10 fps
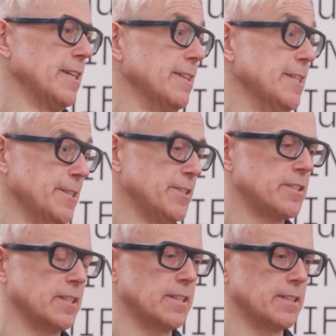I learned,
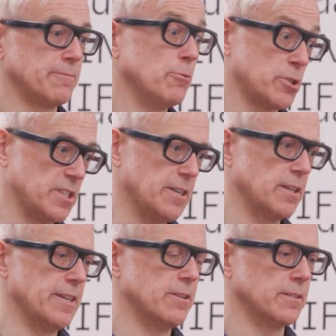fortunately
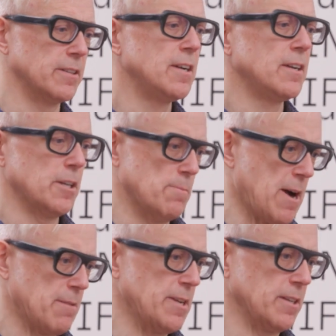early on,
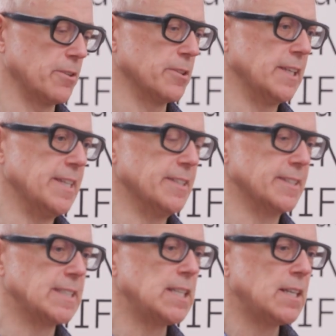about being a good
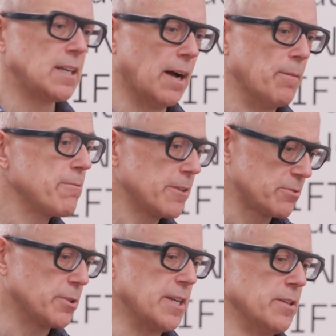leader. The
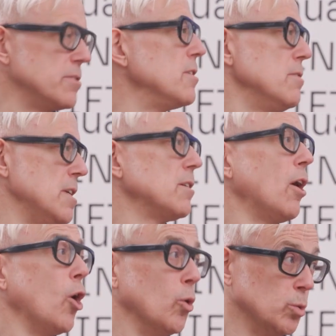first one is you need to
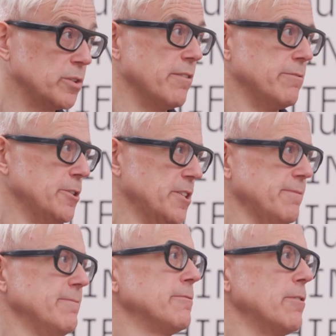hold the
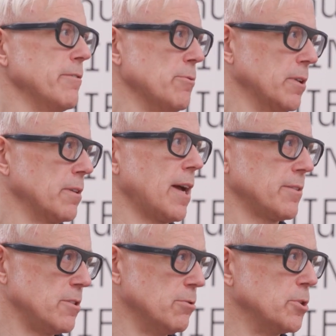vision for everyone.
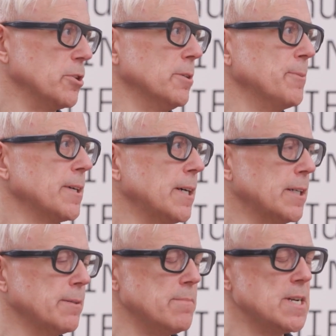That's your job.
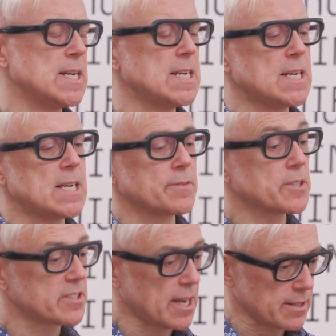The
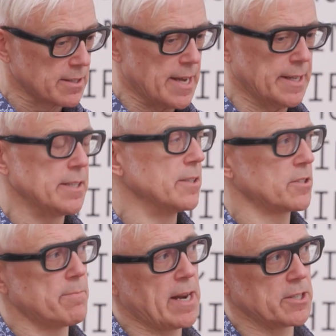second then is
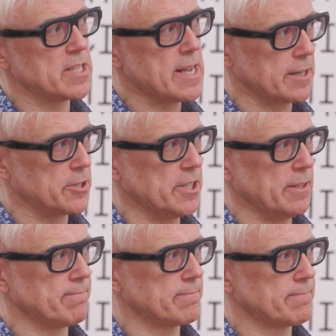to manage the energy